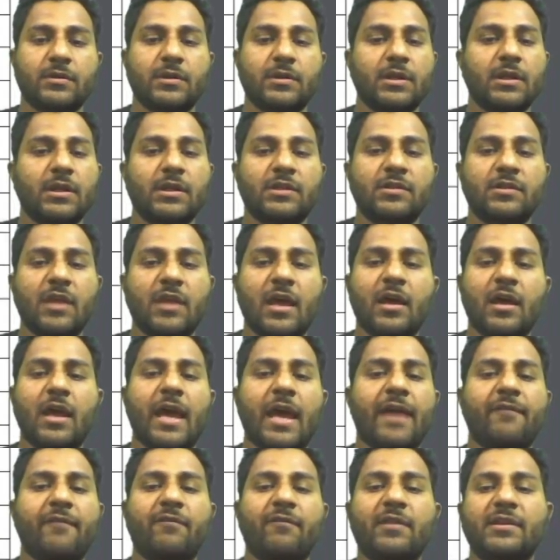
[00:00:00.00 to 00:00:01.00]
So
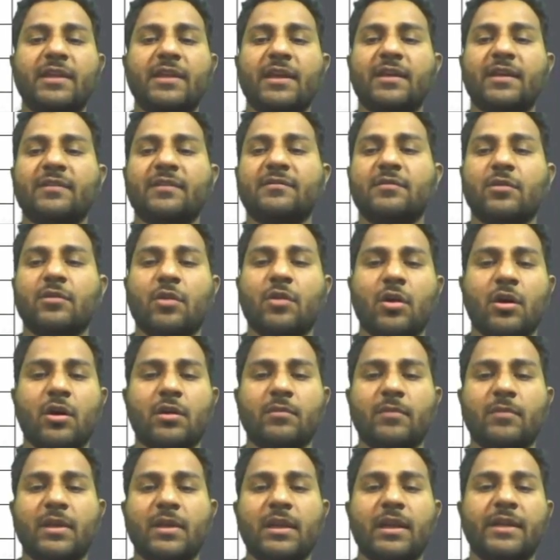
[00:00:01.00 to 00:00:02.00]
everything is
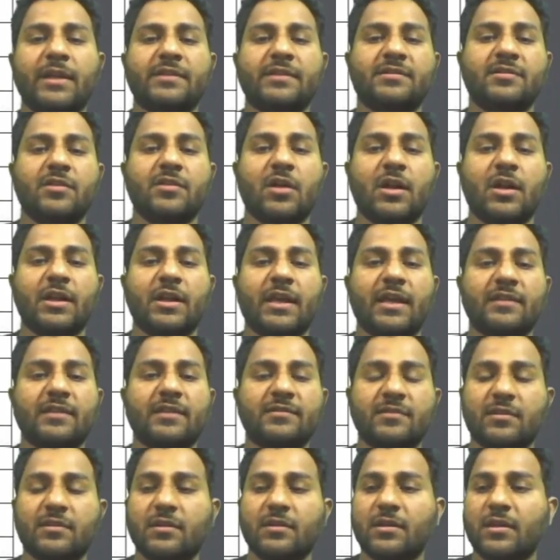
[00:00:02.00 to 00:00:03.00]
normal. It's not
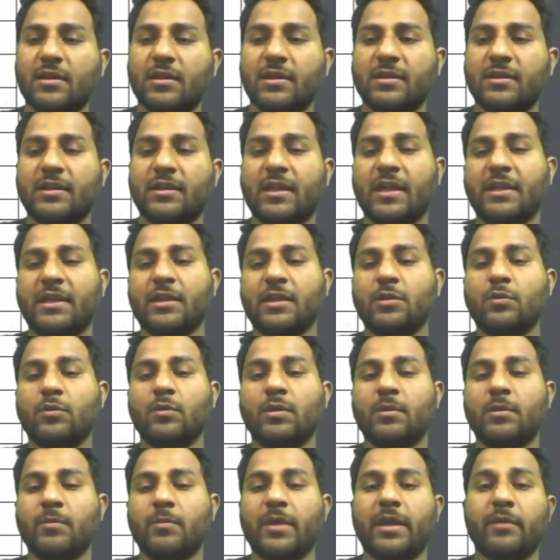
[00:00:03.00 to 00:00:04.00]
as that you
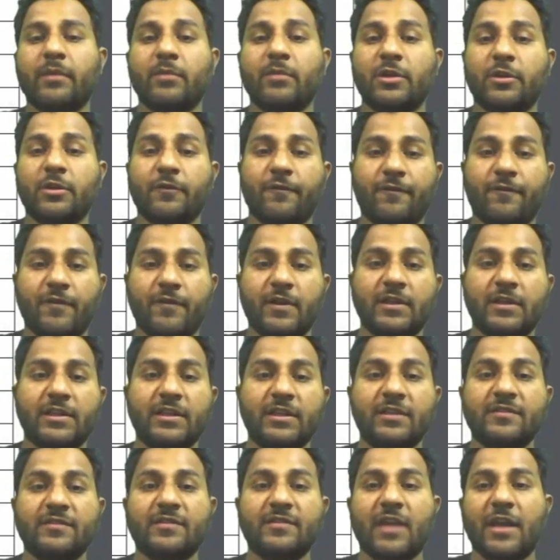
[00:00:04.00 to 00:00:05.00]
wouldn't be able to fill
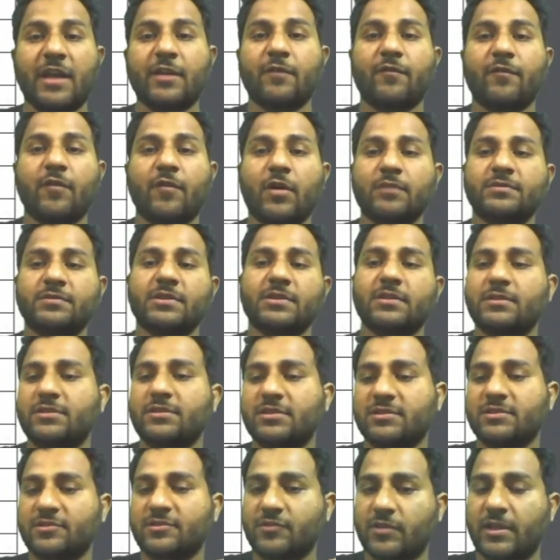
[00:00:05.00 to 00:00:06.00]
these kind of forms.
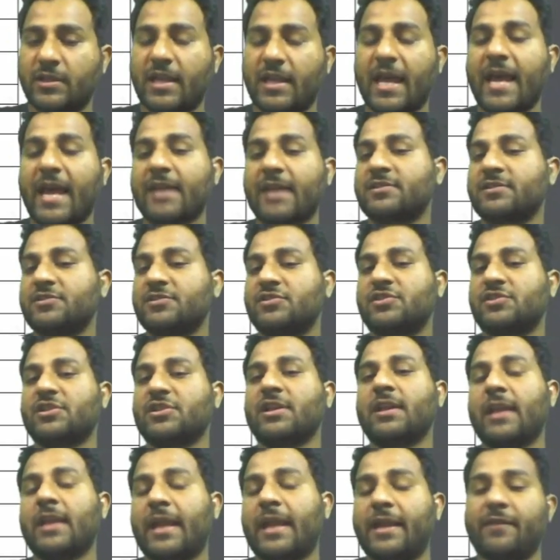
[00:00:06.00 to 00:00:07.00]
Just relax and
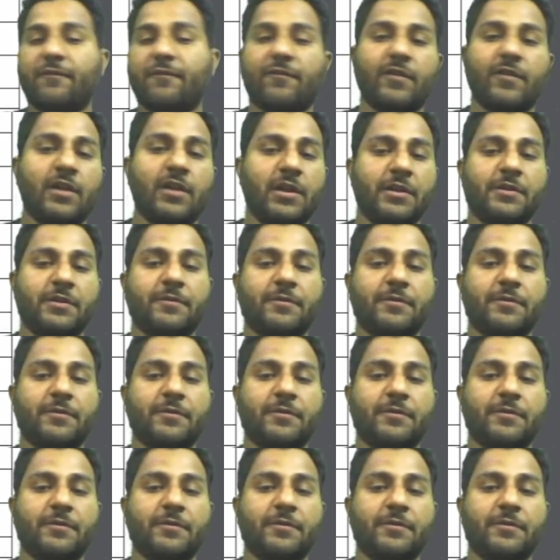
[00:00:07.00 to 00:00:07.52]
chill and fill it.